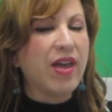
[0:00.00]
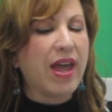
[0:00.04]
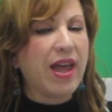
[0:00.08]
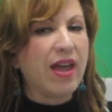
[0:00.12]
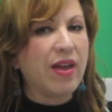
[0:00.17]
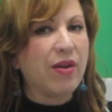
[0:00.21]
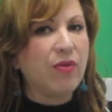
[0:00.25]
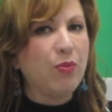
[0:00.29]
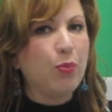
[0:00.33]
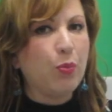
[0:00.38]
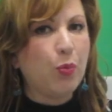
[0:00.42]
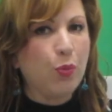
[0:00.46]

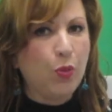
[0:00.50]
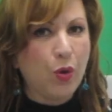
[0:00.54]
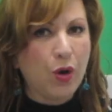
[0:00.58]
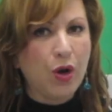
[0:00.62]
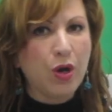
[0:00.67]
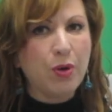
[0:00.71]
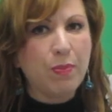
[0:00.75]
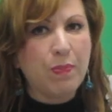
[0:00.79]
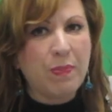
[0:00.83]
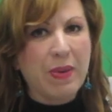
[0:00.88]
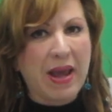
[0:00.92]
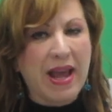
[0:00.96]
a
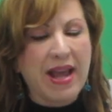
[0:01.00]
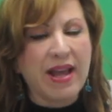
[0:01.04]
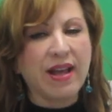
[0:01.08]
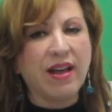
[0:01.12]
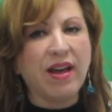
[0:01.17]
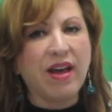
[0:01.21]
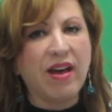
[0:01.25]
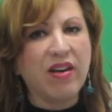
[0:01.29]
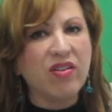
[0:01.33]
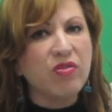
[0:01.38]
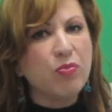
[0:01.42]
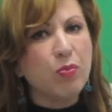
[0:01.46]
word bank
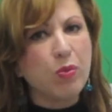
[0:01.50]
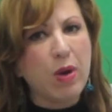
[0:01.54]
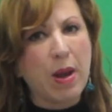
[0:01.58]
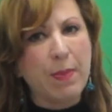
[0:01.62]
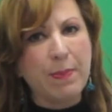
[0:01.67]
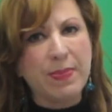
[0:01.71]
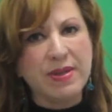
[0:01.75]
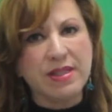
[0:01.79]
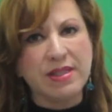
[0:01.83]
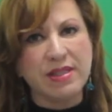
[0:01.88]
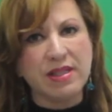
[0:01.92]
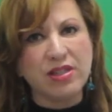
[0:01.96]
of
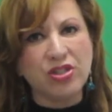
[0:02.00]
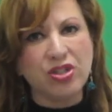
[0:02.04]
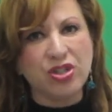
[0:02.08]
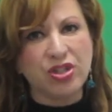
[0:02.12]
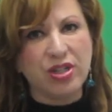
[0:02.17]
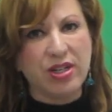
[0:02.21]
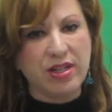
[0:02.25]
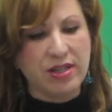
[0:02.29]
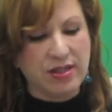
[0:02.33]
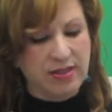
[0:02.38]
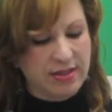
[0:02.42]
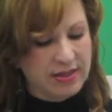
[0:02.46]

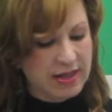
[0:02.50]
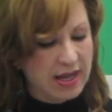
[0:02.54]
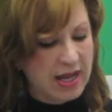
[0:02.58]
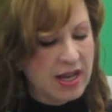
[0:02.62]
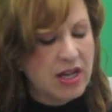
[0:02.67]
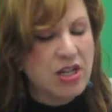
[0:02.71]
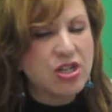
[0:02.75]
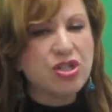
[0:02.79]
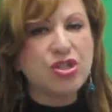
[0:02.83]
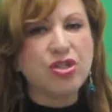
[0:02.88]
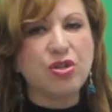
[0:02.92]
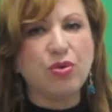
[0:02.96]
prepositions
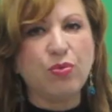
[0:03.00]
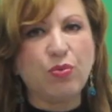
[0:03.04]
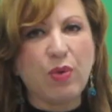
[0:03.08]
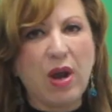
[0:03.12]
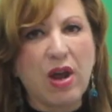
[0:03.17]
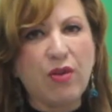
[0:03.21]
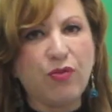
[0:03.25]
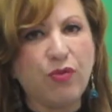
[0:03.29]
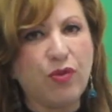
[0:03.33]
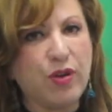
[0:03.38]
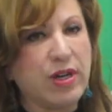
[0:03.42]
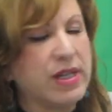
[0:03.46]
to
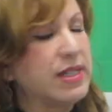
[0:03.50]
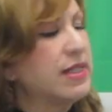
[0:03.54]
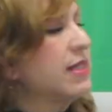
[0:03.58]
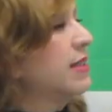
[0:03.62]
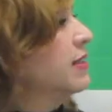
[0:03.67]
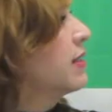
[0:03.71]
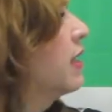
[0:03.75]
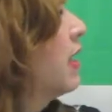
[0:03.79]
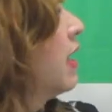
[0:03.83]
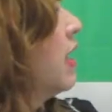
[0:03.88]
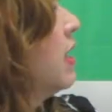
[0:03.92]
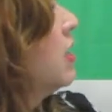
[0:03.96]

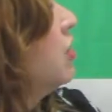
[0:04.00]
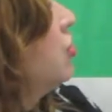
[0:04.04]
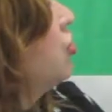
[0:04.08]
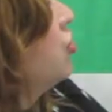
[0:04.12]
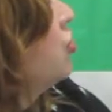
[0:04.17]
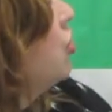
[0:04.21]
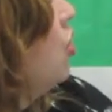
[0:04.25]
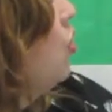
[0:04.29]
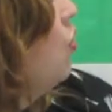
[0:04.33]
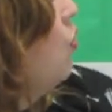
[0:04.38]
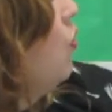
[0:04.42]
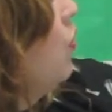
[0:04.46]
reference.
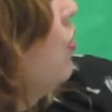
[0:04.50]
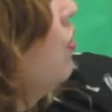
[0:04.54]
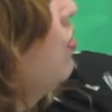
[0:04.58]
So